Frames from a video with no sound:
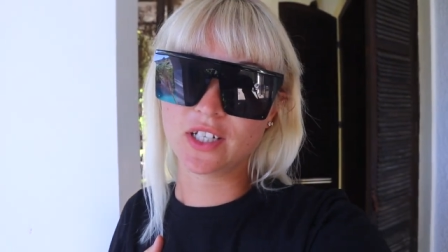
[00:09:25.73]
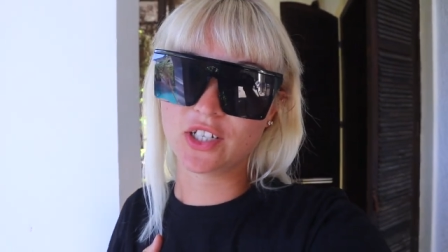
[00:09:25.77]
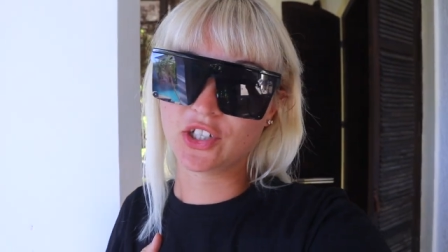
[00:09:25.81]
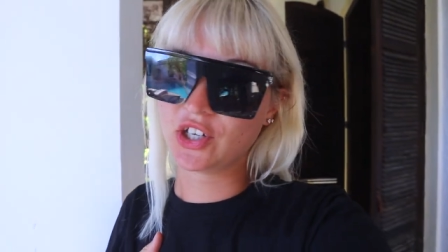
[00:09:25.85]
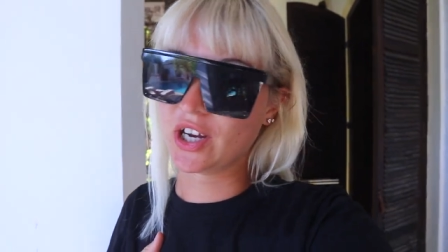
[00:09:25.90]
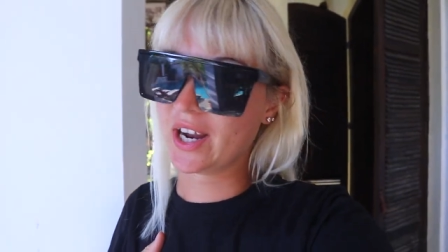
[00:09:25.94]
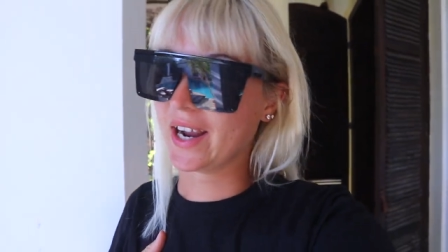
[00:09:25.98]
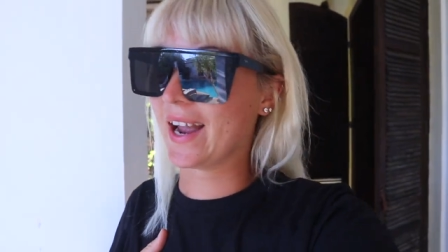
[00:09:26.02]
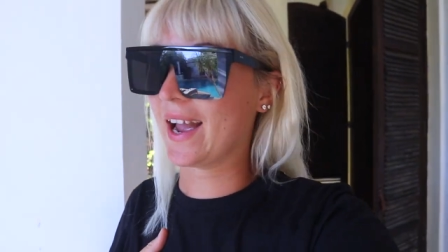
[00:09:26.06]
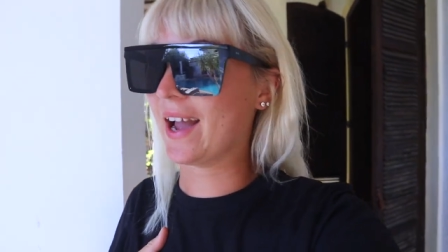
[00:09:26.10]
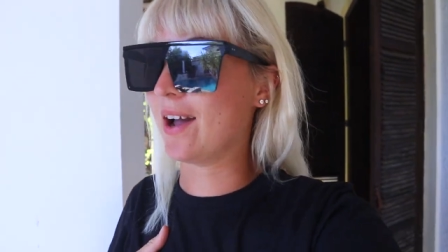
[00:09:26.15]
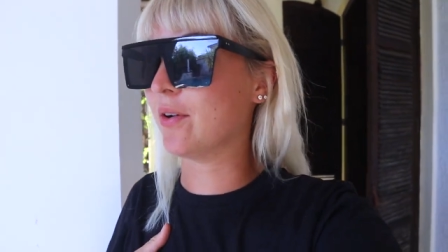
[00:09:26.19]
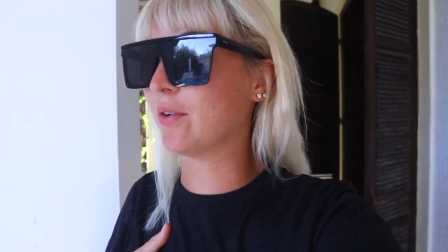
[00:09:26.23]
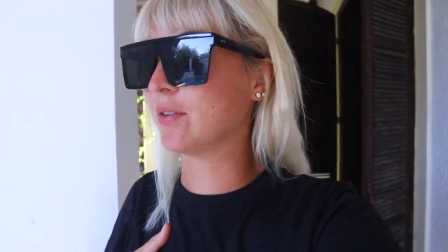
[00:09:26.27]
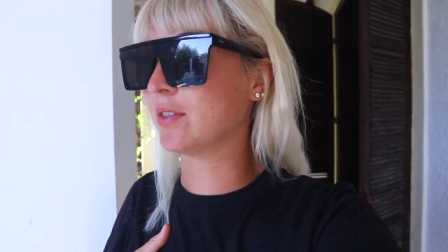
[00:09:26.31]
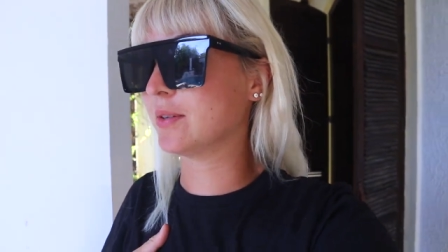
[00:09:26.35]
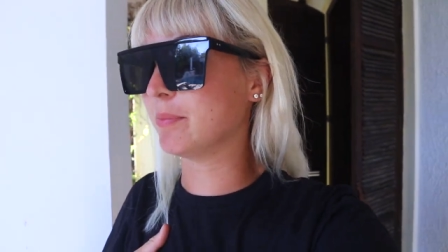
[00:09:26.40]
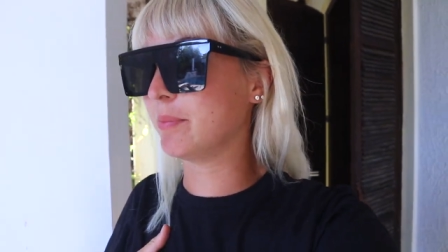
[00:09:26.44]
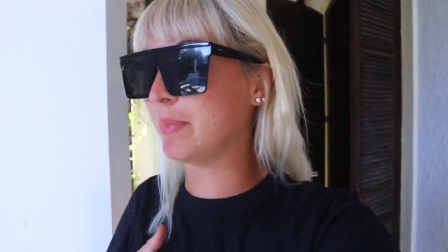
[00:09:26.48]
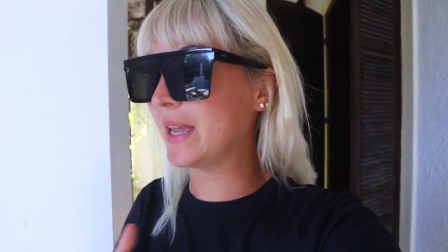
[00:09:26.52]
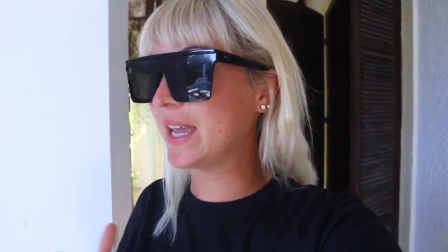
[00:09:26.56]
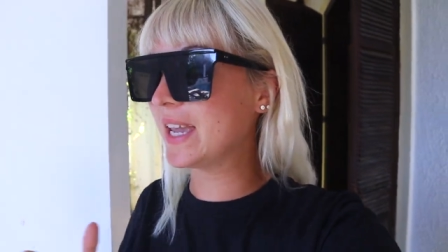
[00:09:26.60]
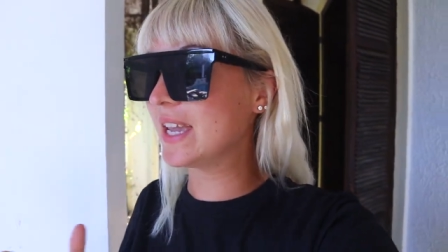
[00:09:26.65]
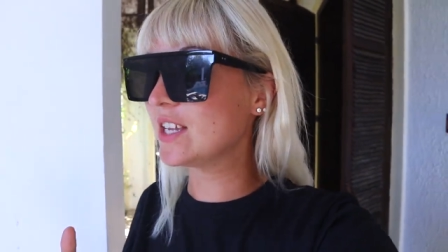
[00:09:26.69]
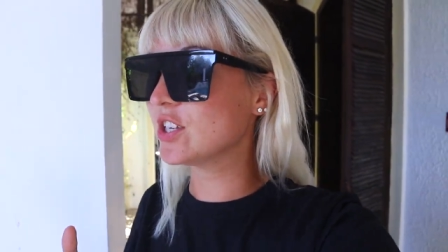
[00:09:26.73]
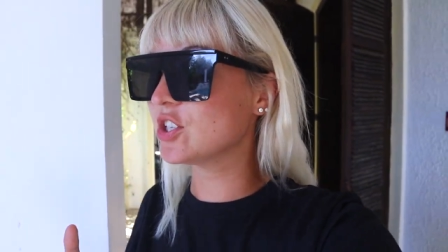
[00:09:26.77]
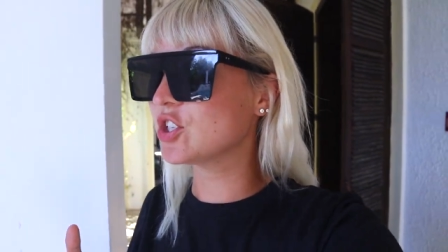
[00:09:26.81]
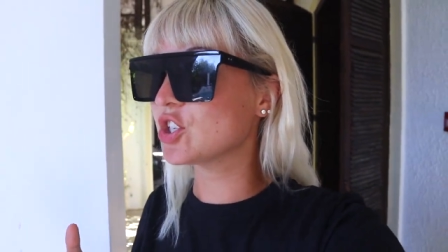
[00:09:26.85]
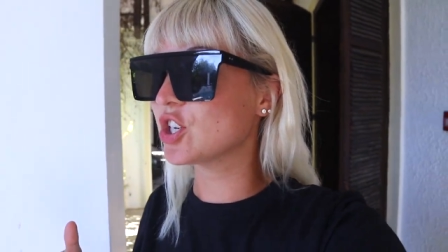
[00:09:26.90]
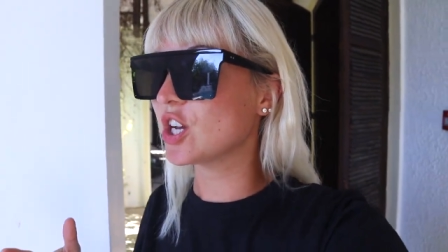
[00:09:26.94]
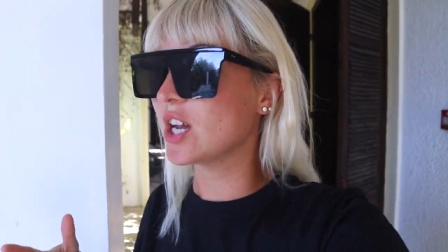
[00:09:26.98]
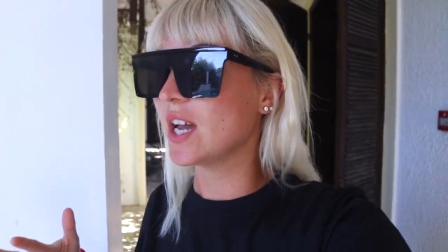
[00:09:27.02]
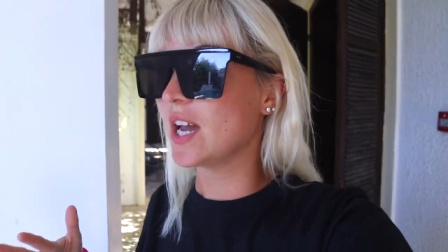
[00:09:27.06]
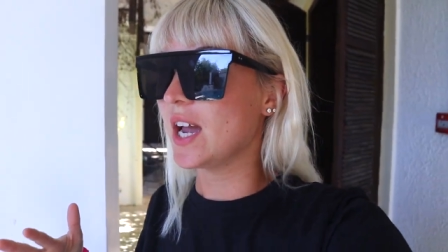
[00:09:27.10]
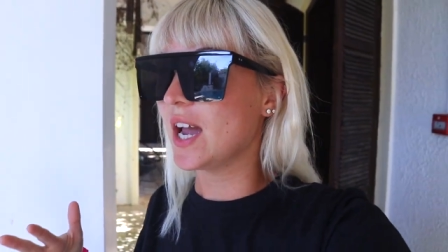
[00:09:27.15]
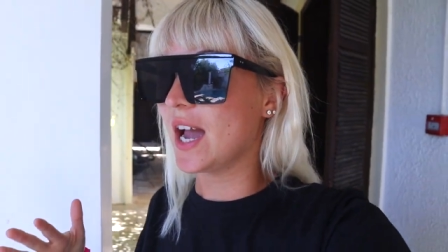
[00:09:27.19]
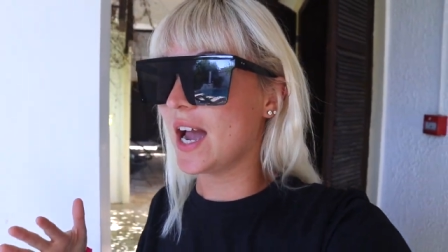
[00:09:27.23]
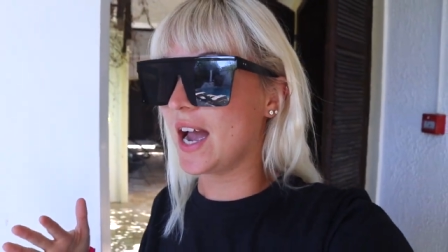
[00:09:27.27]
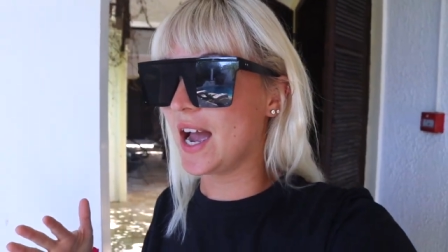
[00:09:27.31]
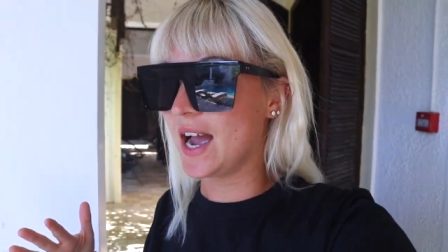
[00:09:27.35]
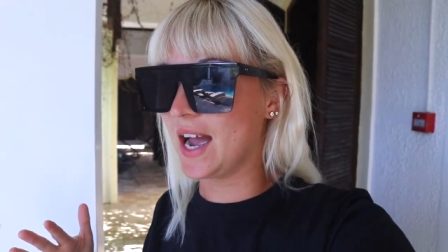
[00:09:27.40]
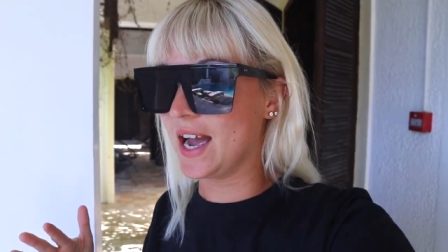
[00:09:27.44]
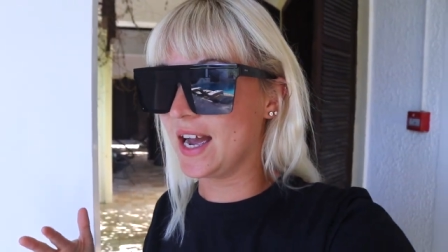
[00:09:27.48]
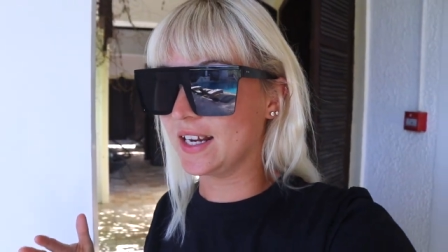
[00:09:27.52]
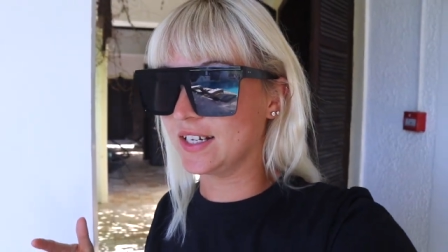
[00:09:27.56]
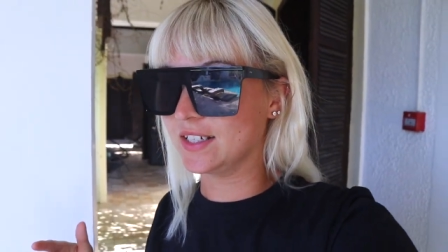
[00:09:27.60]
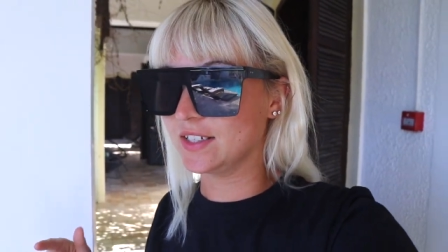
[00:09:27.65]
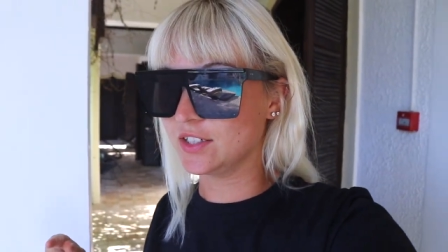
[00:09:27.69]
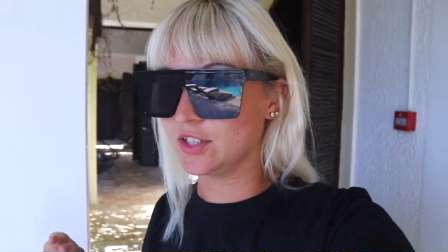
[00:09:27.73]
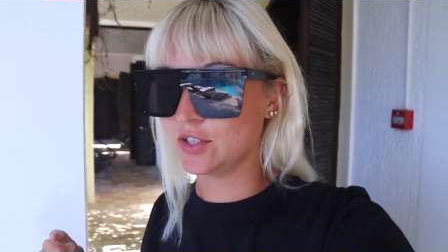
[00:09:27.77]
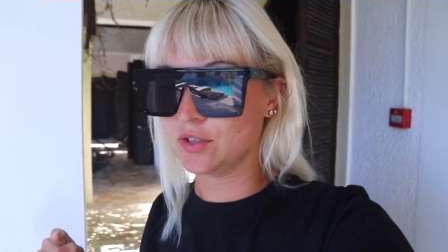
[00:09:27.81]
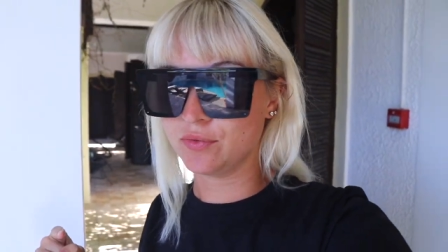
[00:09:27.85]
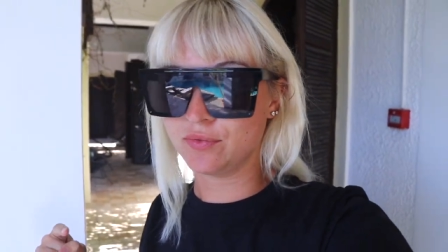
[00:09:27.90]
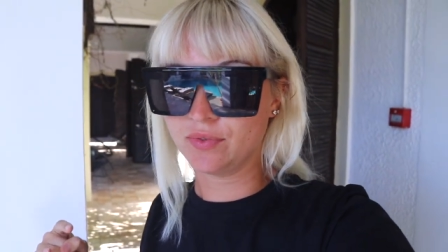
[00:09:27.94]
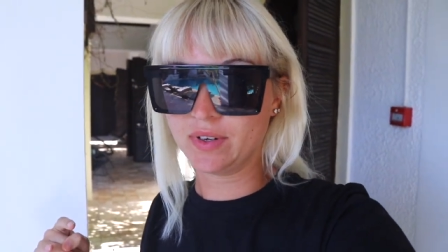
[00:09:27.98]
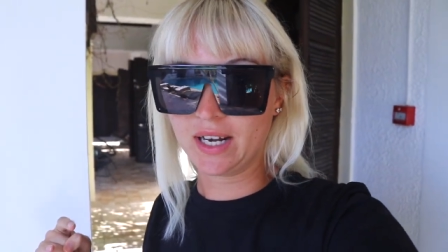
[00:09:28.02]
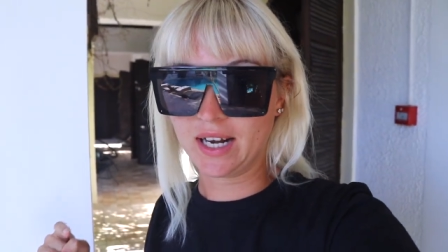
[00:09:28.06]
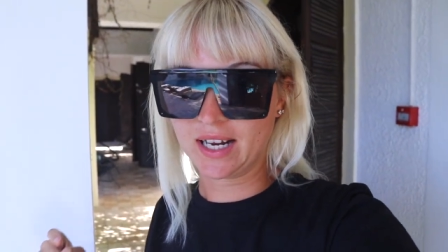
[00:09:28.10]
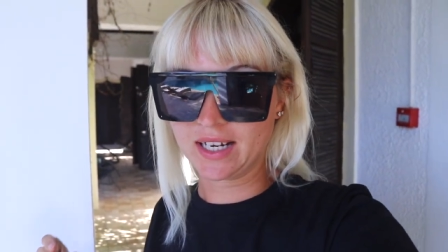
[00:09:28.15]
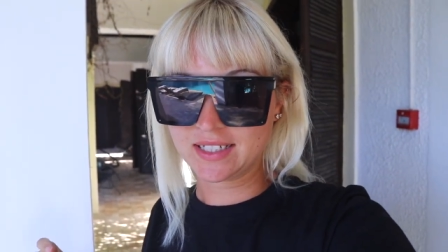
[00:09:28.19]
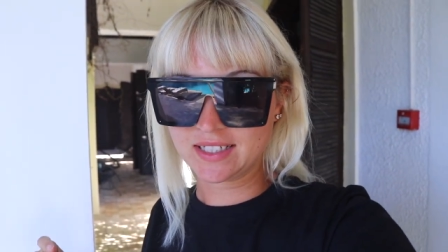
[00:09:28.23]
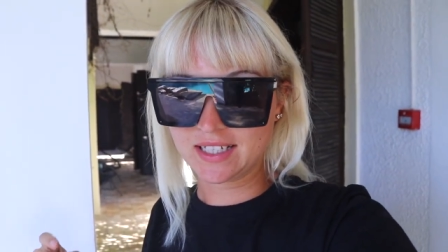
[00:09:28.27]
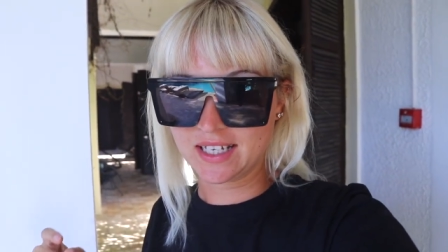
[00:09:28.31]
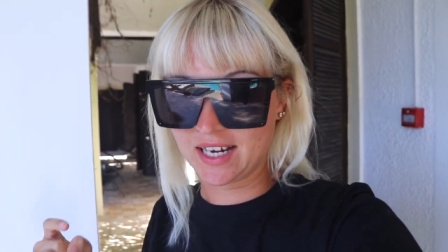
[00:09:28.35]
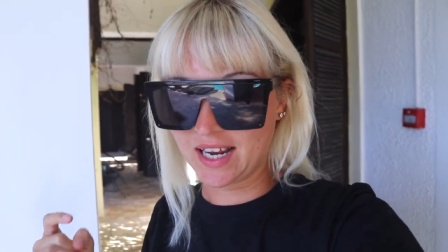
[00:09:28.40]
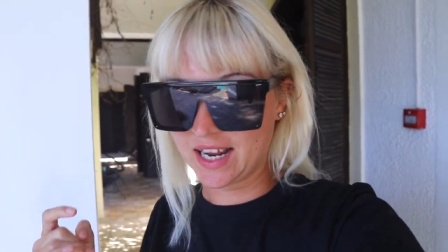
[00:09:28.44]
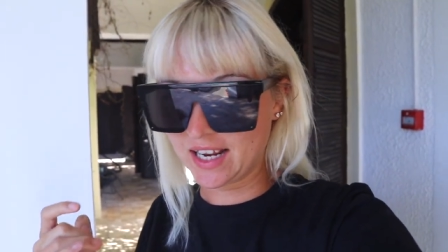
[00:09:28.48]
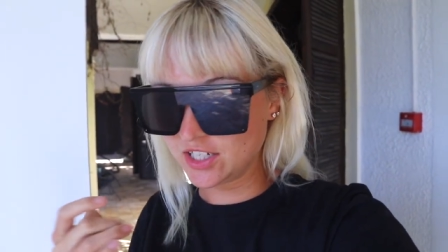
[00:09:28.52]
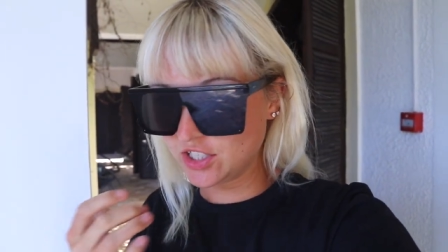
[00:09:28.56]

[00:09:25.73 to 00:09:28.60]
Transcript: check out the beach and relaxing. It